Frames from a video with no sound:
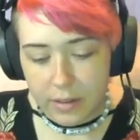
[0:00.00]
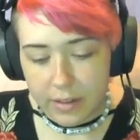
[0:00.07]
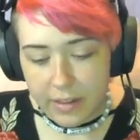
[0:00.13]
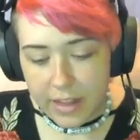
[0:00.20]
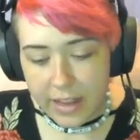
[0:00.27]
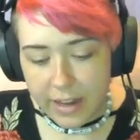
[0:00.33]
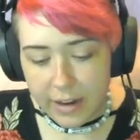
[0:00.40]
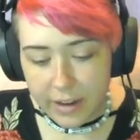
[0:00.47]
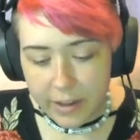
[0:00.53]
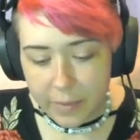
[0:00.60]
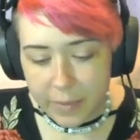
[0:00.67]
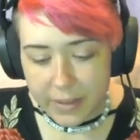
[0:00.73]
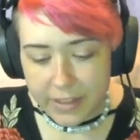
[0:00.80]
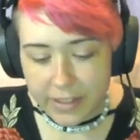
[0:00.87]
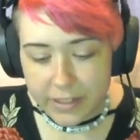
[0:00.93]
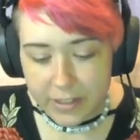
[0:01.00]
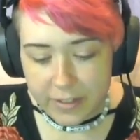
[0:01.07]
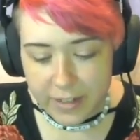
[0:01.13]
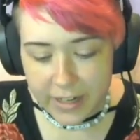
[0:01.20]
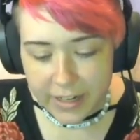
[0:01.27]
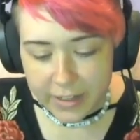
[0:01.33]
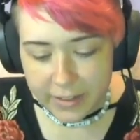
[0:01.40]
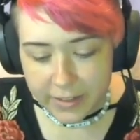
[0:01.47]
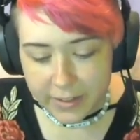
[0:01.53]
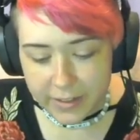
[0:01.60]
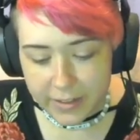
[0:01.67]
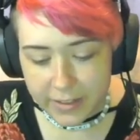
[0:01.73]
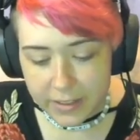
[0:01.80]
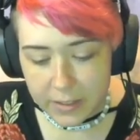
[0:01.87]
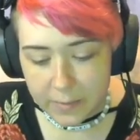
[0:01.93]
Then I'll put the string through
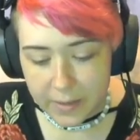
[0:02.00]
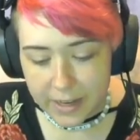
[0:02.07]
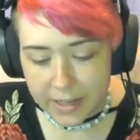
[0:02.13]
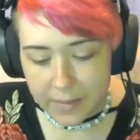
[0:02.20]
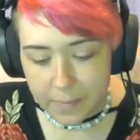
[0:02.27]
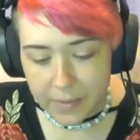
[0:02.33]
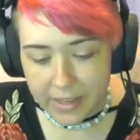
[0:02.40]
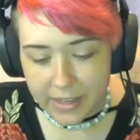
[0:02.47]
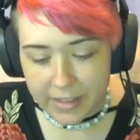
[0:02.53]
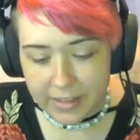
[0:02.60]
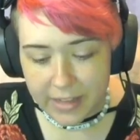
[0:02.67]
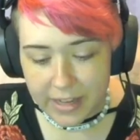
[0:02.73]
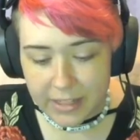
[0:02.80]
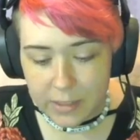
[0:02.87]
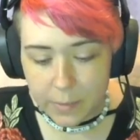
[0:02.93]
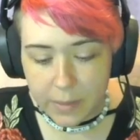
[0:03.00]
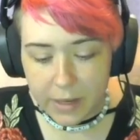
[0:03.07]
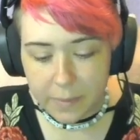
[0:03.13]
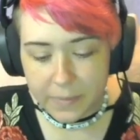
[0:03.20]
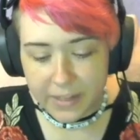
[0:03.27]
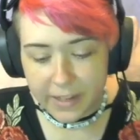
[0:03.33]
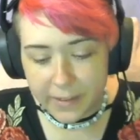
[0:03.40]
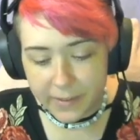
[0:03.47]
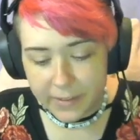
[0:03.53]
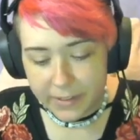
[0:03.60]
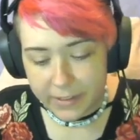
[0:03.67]
this white bead that's popped out.